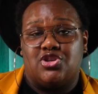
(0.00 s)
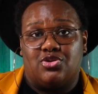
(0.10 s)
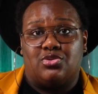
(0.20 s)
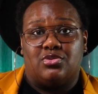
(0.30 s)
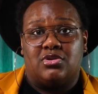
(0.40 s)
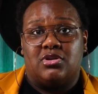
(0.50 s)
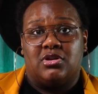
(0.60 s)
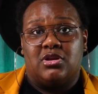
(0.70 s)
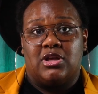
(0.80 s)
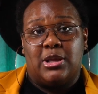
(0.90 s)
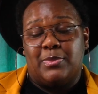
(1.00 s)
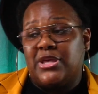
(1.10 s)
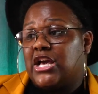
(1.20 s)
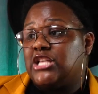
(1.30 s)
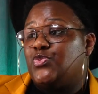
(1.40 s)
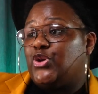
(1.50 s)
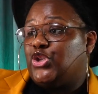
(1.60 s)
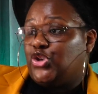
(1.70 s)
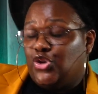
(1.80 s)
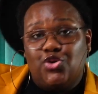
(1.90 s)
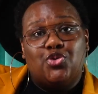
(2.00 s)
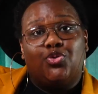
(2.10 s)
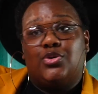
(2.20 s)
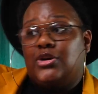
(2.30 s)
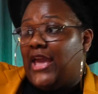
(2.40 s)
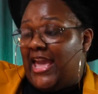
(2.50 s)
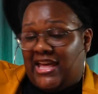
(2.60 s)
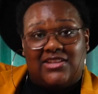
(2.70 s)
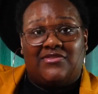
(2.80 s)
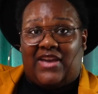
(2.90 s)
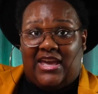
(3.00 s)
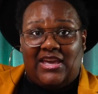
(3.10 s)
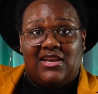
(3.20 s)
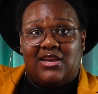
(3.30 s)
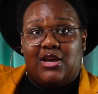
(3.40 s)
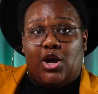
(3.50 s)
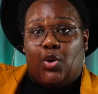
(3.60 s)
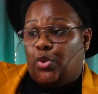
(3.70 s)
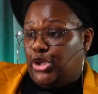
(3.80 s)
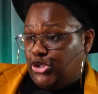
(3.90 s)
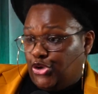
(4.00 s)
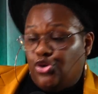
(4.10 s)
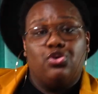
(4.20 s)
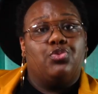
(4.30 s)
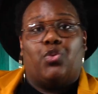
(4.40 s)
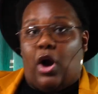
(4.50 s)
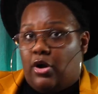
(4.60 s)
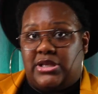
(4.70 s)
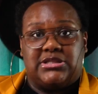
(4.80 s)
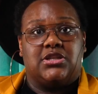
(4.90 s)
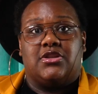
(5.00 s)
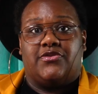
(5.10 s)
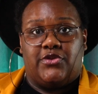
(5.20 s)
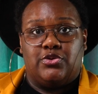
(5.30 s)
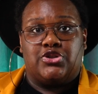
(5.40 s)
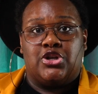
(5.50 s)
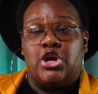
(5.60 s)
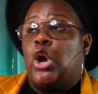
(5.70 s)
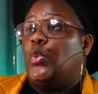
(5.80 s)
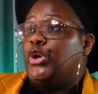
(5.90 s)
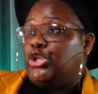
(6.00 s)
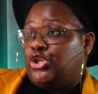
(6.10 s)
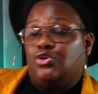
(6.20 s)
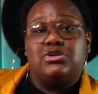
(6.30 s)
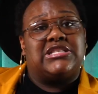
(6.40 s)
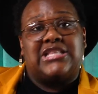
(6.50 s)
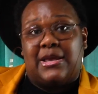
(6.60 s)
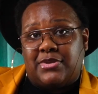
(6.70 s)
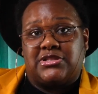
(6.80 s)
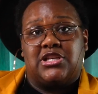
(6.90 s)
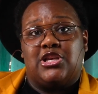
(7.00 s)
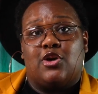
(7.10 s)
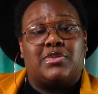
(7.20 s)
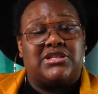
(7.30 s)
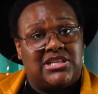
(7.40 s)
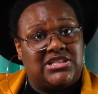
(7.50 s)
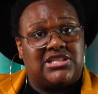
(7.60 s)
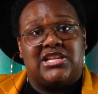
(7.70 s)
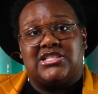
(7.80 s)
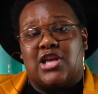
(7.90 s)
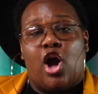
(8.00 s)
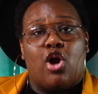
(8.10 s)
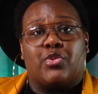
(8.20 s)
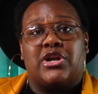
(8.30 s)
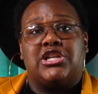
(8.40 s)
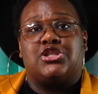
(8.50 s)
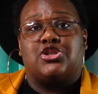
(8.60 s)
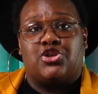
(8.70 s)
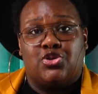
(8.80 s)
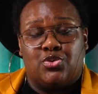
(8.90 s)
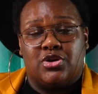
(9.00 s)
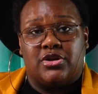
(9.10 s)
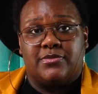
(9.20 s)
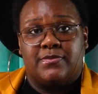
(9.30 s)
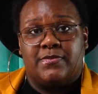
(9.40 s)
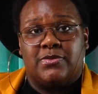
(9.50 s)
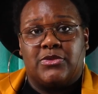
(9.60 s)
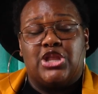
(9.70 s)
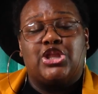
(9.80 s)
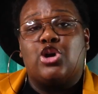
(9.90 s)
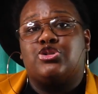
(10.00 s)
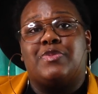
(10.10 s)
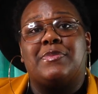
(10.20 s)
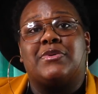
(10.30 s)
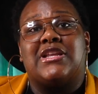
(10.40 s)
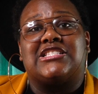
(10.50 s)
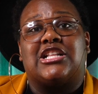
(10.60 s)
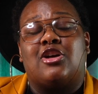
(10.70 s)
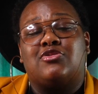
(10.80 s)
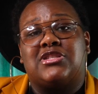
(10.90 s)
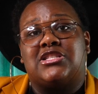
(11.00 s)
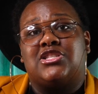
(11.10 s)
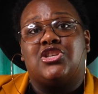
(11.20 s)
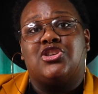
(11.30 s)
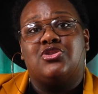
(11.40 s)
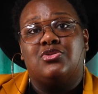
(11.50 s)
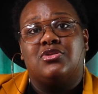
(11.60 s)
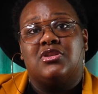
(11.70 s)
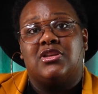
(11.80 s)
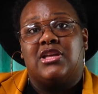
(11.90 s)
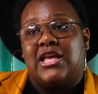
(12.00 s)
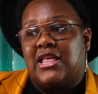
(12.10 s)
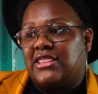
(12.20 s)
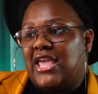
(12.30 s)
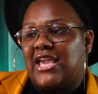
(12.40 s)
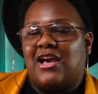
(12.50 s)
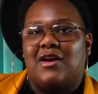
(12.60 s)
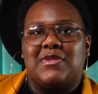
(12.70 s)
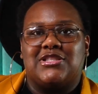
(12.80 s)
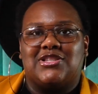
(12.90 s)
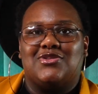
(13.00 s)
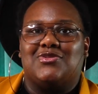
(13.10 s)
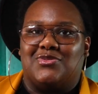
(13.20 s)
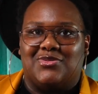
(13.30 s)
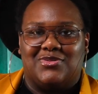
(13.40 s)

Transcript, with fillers: you. Because when you elevate, when you walk into the future, when you step into your position that's already secured, those people that's closest to you, they coming too.